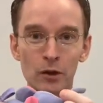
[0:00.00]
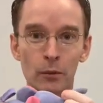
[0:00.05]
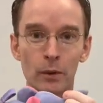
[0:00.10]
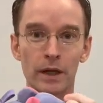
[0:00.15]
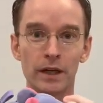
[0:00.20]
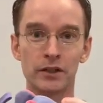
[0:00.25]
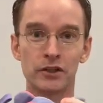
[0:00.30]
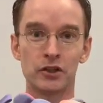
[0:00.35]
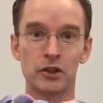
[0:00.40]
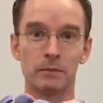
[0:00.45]

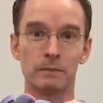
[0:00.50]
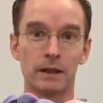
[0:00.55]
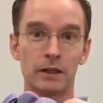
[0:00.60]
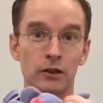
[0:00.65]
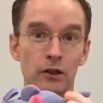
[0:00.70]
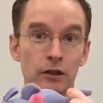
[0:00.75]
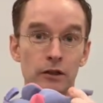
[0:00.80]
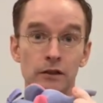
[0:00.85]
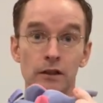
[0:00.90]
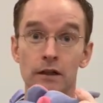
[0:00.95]
which my
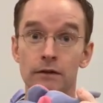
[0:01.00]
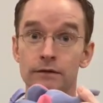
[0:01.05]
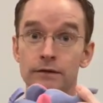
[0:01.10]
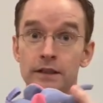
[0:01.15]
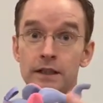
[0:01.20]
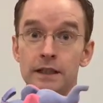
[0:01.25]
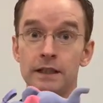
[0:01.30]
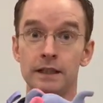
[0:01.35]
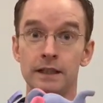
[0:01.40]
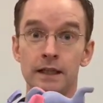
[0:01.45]
daughter
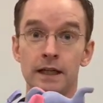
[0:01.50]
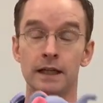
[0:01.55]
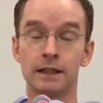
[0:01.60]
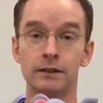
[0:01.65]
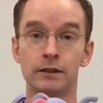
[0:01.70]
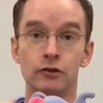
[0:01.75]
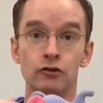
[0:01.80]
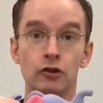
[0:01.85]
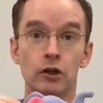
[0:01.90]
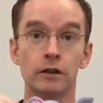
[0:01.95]
loved to eat
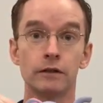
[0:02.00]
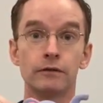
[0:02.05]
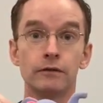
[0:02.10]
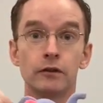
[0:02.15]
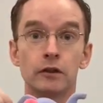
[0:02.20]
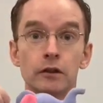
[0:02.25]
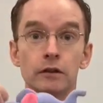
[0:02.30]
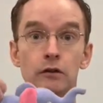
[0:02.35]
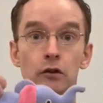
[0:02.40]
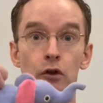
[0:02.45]
on the trunk
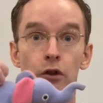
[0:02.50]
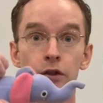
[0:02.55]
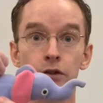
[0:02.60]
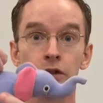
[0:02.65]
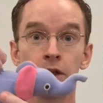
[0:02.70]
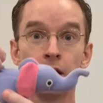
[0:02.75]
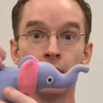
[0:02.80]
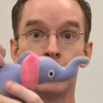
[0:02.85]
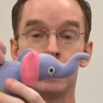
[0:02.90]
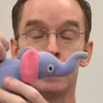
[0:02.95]
for, of
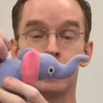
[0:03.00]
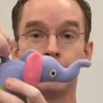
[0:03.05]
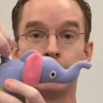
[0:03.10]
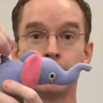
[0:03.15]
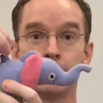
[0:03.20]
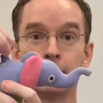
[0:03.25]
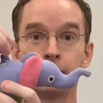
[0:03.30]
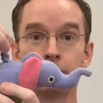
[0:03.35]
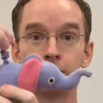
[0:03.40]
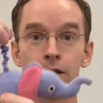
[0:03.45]
course.
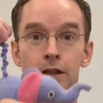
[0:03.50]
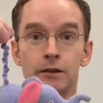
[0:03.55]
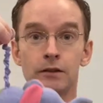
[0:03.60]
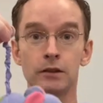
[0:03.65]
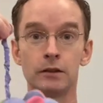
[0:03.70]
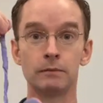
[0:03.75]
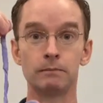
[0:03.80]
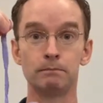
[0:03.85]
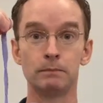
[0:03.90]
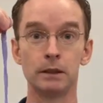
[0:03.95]
And then it's
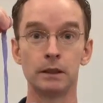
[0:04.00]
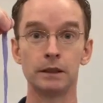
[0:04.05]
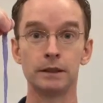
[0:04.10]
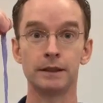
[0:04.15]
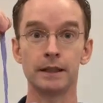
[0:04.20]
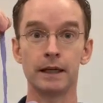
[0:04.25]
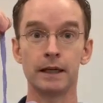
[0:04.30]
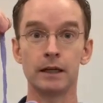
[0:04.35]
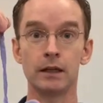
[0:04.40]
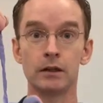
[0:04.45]
nice, you pull
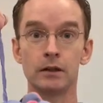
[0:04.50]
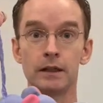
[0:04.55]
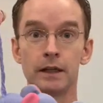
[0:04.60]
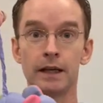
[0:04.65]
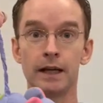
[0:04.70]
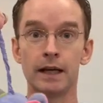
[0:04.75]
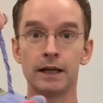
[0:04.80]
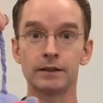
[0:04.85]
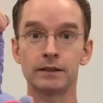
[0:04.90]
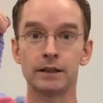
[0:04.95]
it down
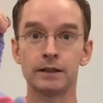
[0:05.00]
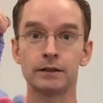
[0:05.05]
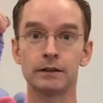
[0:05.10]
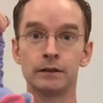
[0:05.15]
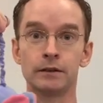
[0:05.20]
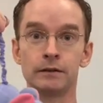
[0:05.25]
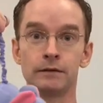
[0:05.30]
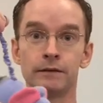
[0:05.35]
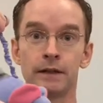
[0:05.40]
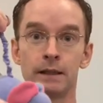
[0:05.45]
and it has a nice
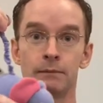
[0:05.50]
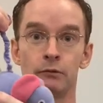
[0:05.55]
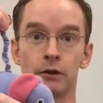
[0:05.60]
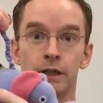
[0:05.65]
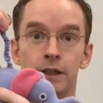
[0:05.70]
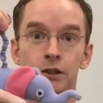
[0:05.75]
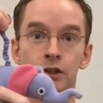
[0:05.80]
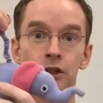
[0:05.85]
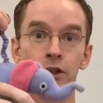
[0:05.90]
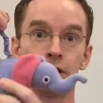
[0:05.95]
little
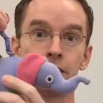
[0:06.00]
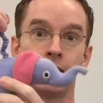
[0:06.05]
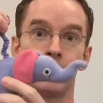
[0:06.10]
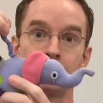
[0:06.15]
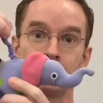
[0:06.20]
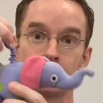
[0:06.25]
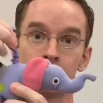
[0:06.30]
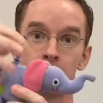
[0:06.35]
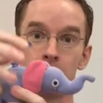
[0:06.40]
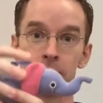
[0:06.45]
vibration
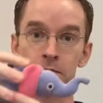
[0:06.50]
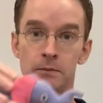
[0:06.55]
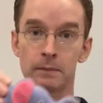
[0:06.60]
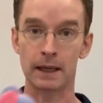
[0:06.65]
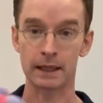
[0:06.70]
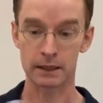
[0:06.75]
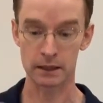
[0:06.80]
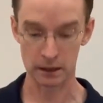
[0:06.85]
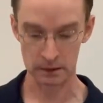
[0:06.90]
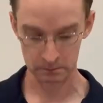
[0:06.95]
as it comes
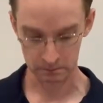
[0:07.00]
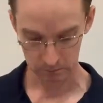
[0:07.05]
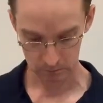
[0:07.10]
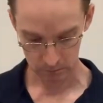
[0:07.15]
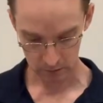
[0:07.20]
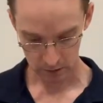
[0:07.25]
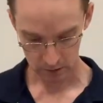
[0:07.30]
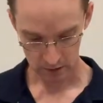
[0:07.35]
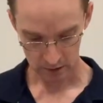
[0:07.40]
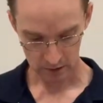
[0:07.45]
back
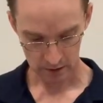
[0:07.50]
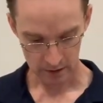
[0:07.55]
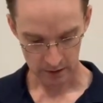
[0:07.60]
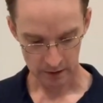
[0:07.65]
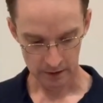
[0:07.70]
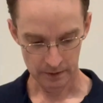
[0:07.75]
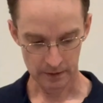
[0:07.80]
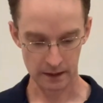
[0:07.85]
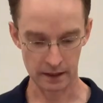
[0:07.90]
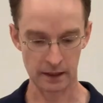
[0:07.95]
up.
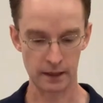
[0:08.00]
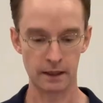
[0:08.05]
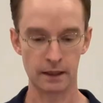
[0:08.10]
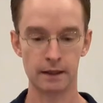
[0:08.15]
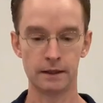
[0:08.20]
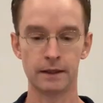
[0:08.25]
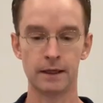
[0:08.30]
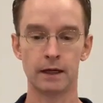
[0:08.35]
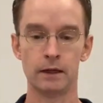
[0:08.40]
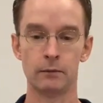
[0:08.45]

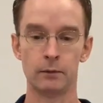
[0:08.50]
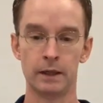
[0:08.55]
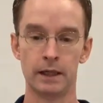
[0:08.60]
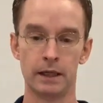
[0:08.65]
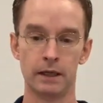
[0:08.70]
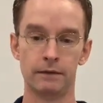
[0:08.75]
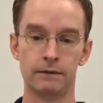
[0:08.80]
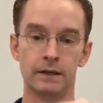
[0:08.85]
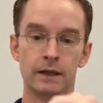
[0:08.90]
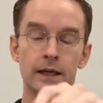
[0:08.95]
And then we
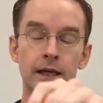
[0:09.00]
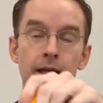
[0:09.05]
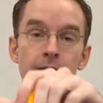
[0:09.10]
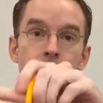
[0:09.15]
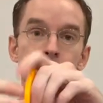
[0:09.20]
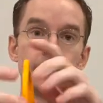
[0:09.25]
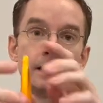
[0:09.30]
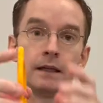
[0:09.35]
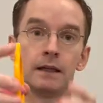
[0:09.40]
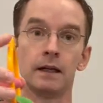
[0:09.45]
have a
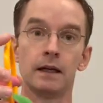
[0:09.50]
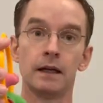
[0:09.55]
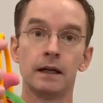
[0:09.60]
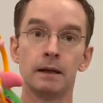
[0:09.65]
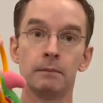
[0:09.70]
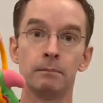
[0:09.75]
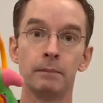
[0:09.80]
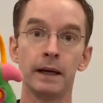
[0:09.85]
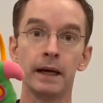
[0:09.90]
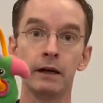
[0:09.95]
hanging
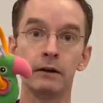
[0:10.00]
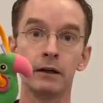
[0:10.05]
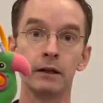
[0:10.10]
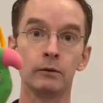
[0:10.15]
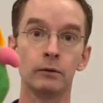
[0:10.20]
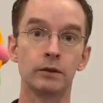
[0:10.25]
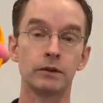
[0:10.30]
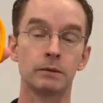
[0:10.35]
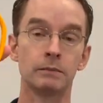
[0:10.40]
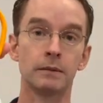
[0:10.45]
uh,
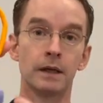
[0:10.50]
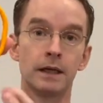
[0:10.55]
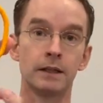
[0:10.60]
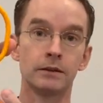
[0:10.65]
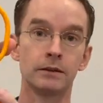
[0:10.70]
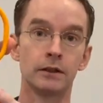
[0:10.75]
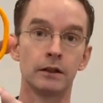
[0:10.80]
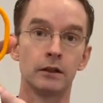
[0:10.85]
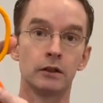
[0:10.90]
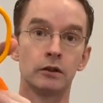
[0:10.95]
parrot with some
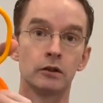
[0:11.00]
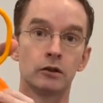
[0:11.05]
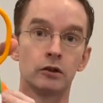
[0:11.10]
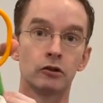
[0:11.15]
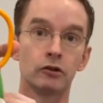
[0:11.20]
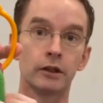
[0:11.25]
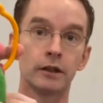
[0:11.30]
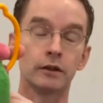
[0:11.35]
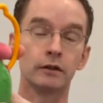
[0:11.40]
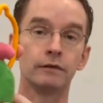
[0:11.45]
nice little
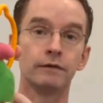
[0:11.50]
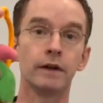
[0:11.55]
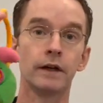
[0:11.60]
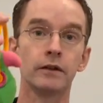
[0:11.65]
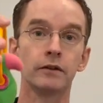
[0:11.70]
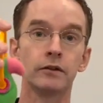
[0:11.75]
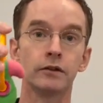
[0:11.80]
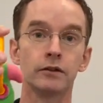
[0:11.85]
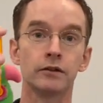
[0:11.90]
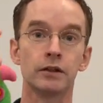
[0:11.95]
crinkle
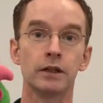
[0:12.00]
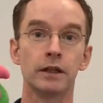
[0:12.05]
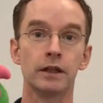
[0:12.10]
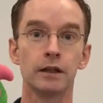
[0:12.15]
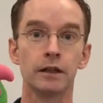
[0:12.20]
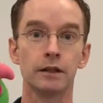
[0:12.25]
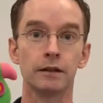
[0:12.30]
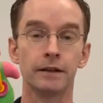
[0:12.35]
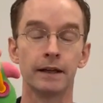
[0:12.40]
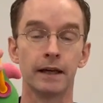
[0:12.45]
feathers
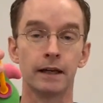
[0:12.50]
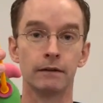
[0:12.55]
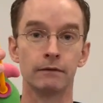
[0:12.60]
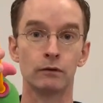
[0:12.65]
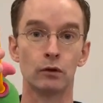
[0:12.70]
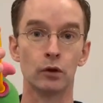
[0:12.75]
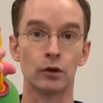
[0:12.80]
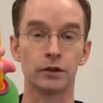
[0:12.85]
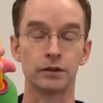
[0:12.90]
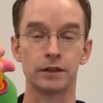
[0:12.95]
here that,
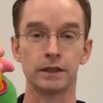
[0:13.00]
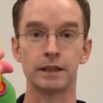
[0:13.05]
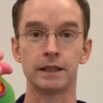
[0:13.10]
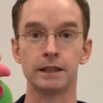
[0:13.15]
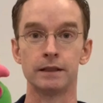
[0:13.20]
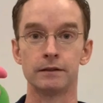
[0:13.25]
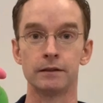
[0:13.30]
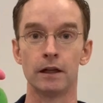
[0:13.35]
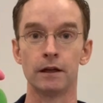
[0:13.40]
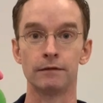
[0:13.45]
of course, the
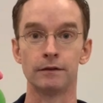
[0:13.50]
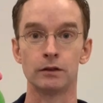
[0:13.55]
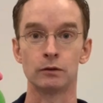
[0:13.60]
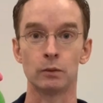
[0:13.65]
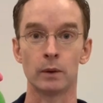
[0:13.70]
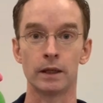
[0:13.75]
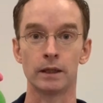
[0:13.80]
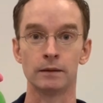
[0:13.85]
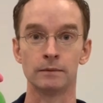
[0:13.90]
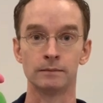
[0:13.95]
kids love
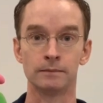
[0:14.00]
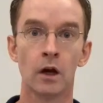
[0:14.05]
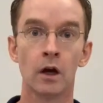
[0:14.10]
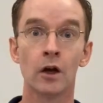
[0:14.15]
as well.